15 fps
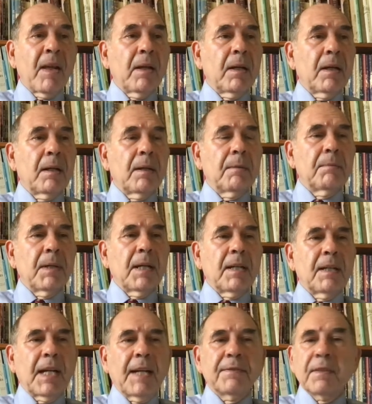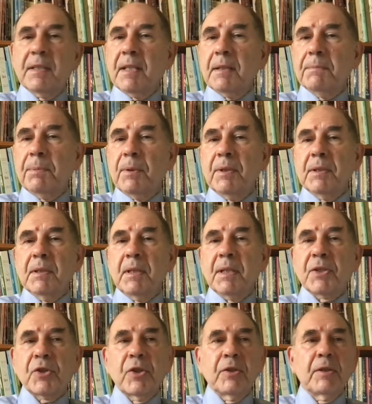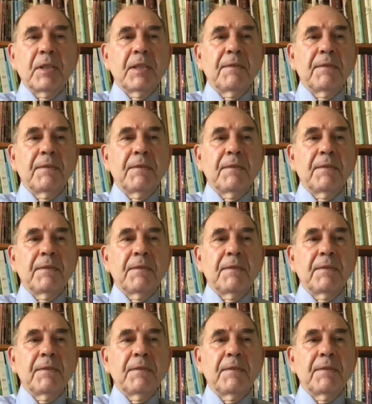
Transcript: Uh, after that point, external